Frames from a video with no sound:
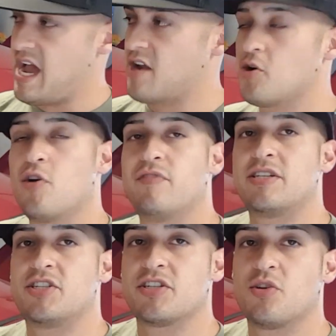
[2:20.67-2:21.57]
I don't know
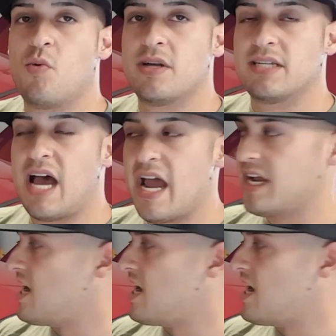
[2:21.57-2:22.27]
if it's just the ones I